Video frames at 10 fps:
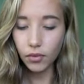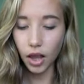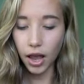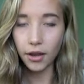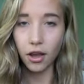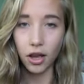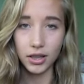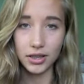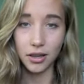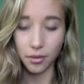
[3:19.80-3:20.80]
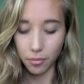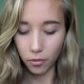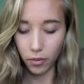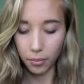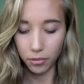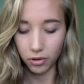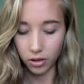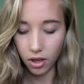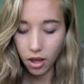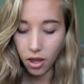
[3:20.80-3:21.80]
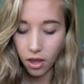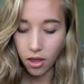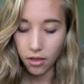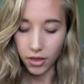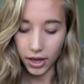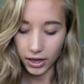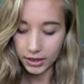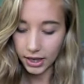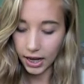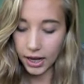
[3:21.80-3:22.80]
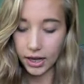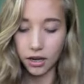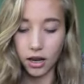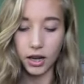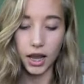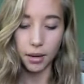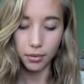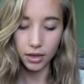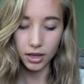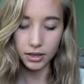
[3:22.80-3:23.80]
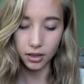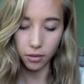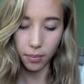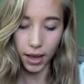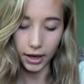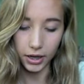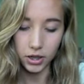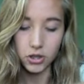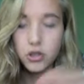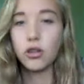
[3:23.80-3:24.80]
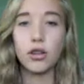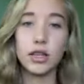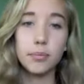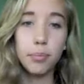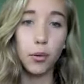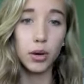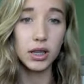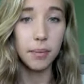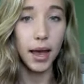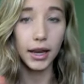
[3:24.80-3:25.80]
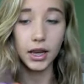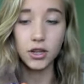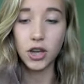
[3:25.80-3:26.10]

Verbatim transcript: I got some Rimmel things and it came in this little package, this bonus package.